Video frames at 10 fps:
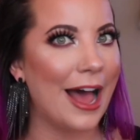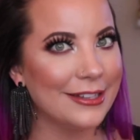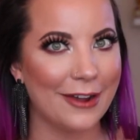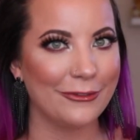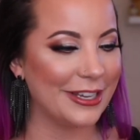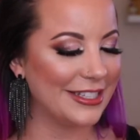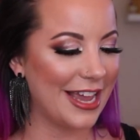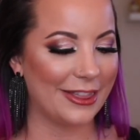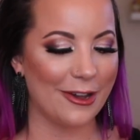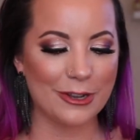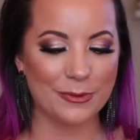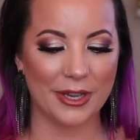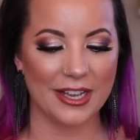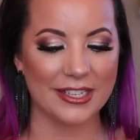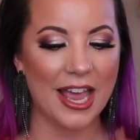I'll definitely take those
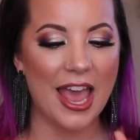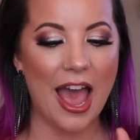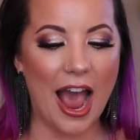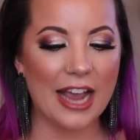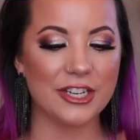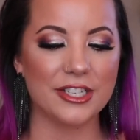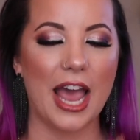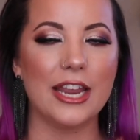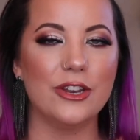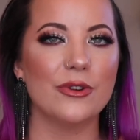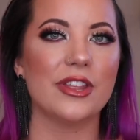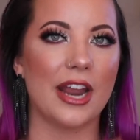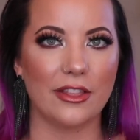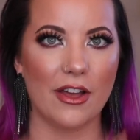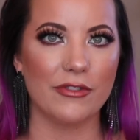because I just I knew that
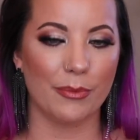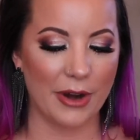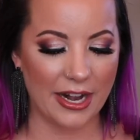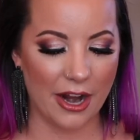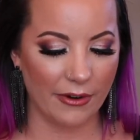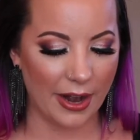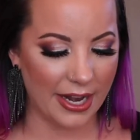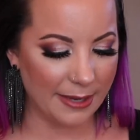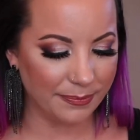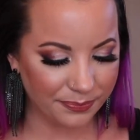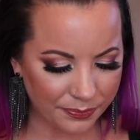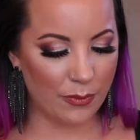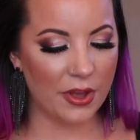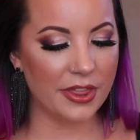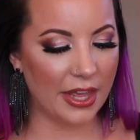I loved the brand already. And
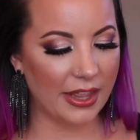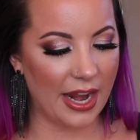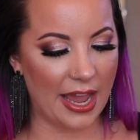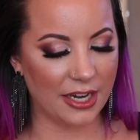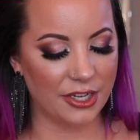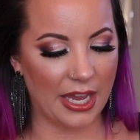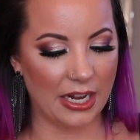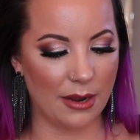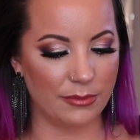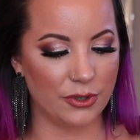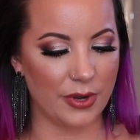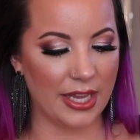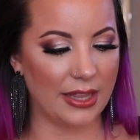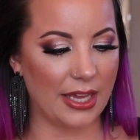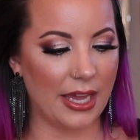one thing that I actually ended up
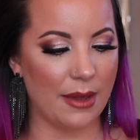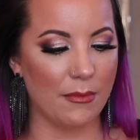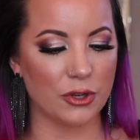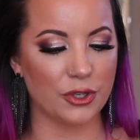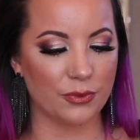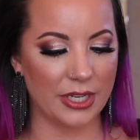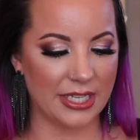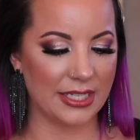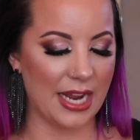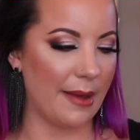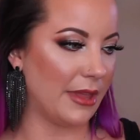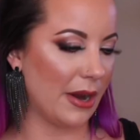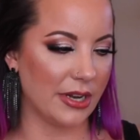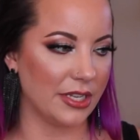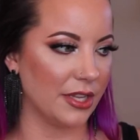doing the most recent time that I
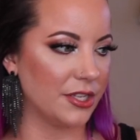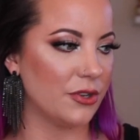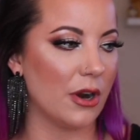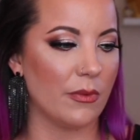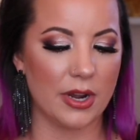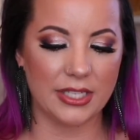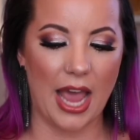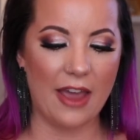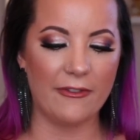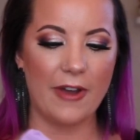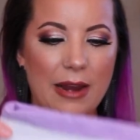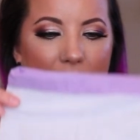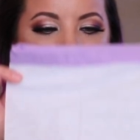went to the store was I find